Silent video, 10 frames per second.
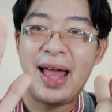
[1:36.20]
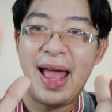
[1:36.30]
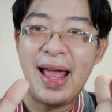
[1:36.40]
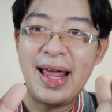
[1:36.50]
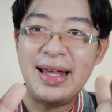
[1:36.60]

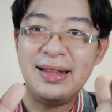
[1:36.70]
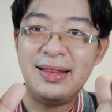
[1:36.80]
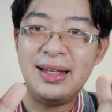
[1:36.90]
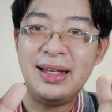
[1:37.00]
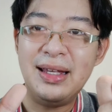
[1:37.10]

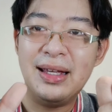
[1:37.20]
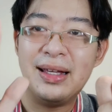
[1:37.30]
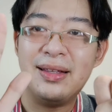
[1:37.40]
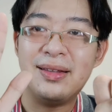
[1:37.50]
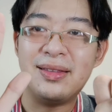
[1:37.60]
80,
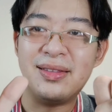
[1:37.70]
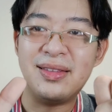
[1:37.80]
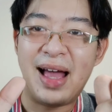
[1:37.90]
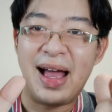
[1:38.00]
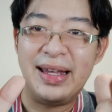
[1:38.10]

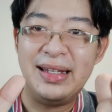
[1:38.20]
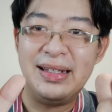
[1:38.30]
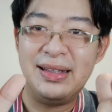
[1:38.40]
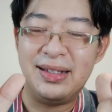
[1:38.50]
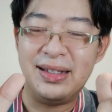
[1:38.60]

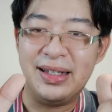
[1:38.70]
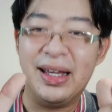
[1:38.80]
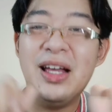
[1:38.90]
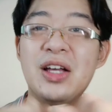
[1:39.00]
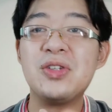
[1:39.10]
90.
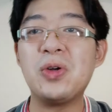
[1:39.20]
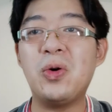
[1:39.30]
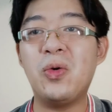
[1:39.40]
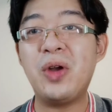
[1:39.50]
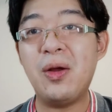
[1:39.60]
So
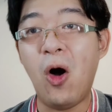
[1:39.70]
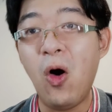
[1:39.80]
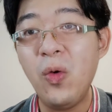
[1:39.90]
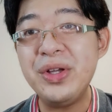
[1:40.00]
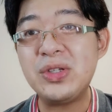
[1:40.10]

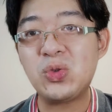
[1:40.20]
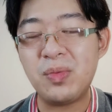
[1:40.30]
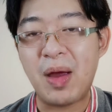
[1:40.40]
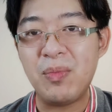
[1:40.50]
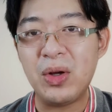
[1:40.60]
always
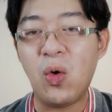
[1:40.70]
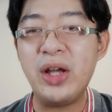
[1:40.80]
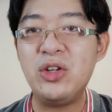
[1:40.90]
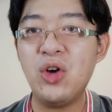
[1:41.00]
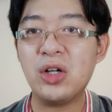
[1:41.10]
remember, when
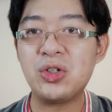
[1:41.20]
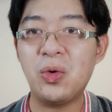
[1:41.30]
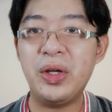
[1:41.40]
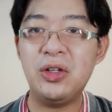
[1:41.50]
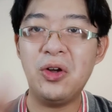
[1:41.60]
you are
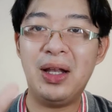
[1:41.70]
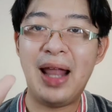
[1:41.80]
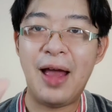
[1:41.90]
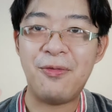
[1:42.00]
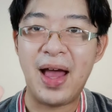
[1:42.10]
showing your
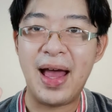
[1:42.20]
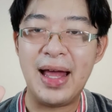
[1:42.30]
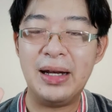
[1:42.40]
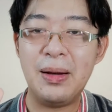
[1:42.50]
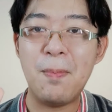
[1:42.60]
left
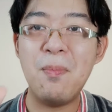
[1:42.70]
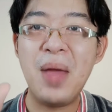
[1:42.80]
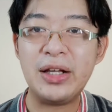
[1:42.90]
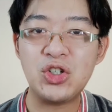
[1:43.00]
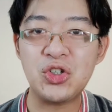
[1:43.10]
hand, make
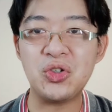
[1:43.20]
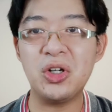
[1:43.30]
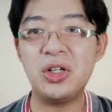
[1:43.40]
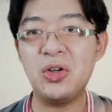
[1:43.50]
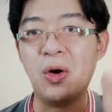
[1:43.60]
sure
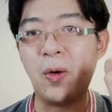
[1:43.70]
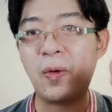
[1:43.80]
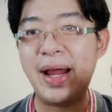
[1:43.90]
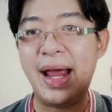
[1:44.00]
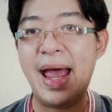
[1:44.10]
your right
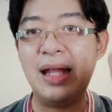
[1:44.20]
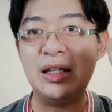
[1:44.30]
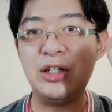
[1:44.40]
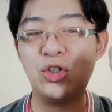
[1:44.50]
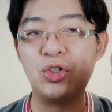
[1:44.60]
hand is
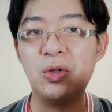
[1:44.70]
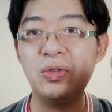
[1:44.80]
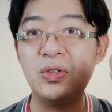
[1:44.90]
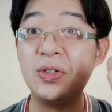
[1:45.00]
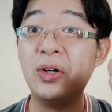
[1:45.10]
shown to
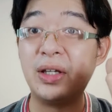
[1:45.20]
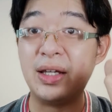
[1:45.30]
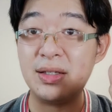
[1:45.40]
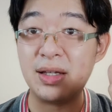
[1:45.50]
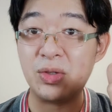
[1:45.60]
your kids
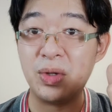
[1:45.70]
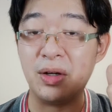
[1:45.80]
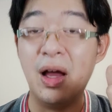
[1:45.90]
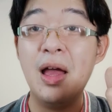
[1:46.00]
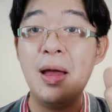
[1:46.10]
as well.
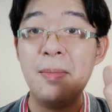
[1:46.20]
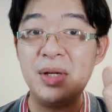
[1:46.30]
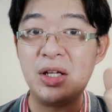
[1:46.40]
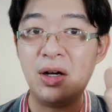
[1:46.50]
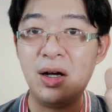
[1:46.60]

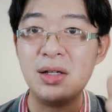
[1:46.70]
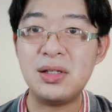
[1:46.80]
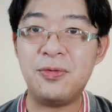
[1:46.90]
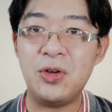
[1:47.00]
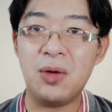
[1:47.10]
Because if
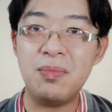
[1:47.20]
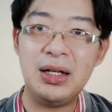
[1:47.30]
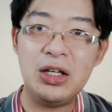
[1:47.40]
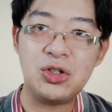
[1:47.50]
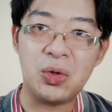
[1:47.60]
you are merely
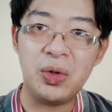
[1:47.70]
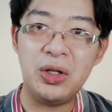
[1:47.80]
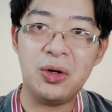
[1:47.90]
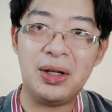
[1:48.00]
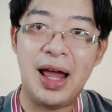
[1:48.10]
showing your
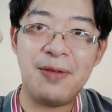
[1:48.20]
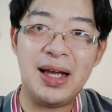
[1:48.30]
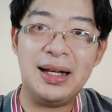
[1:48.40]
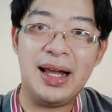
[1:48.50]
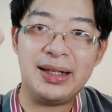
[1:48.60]
left hand
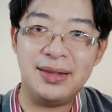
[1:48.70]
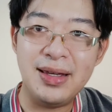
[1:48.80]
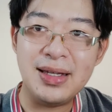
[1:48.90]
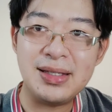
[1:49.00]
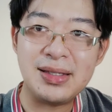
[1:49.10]
like
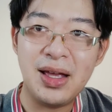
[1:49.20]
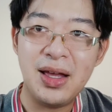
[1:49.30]
this,